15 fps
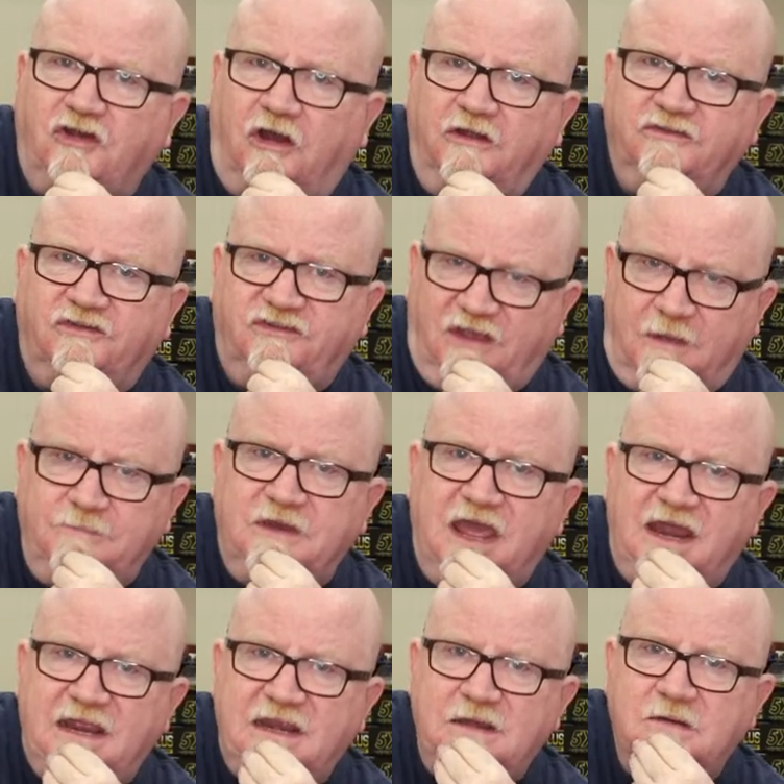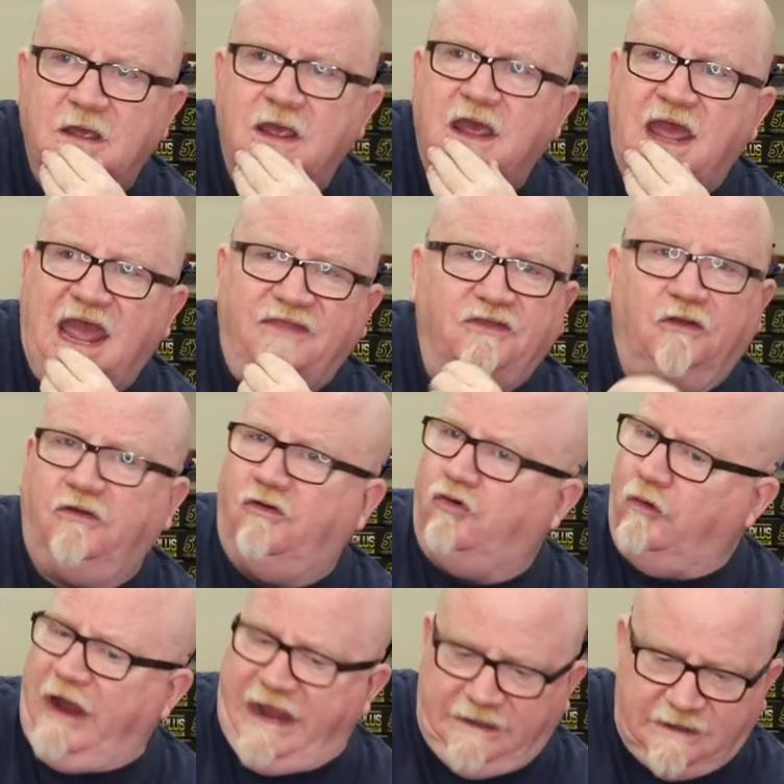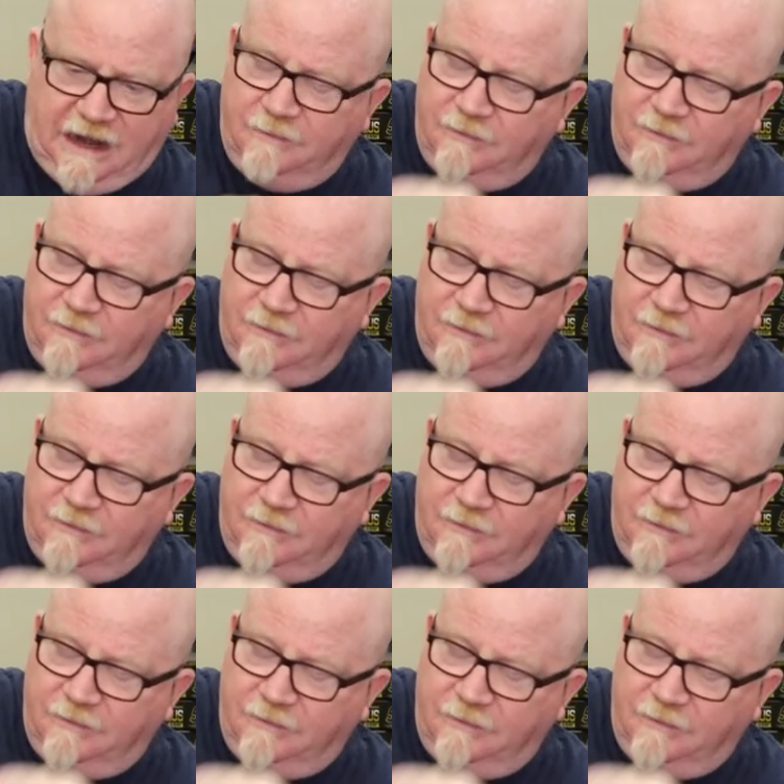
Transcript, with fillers: on subnetting, and they're great. I'm,